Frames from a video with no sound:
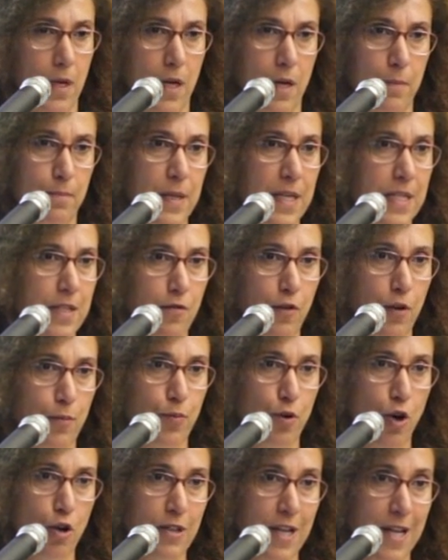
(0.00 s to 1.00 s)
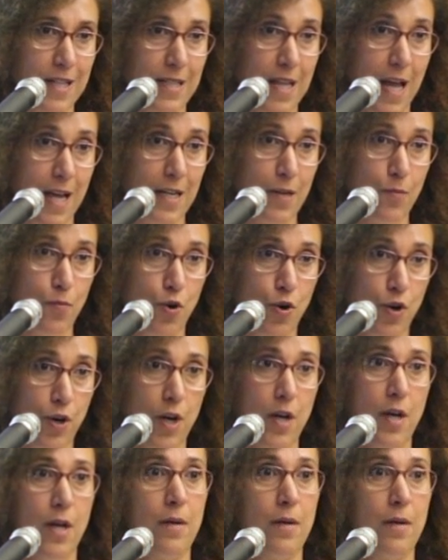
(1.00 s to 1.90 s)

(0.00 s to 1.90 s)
a peaceful protest anymore.